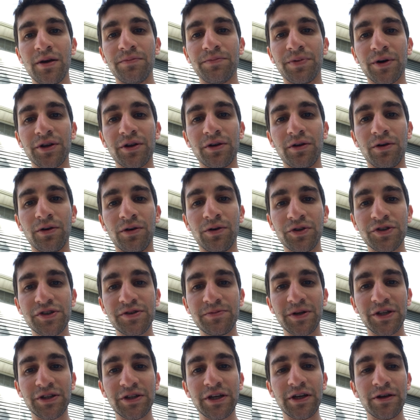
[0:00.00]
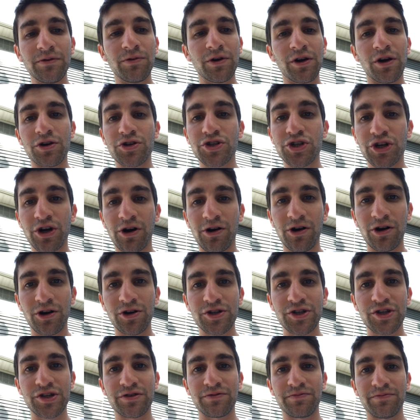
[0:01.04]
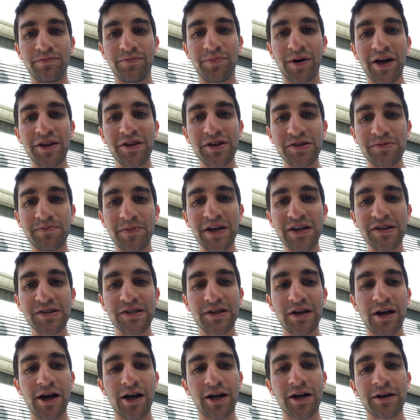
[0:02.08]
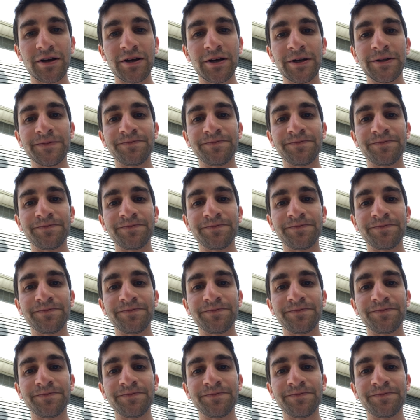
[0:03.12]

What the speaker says: But ultimately, we are charged by this Pesach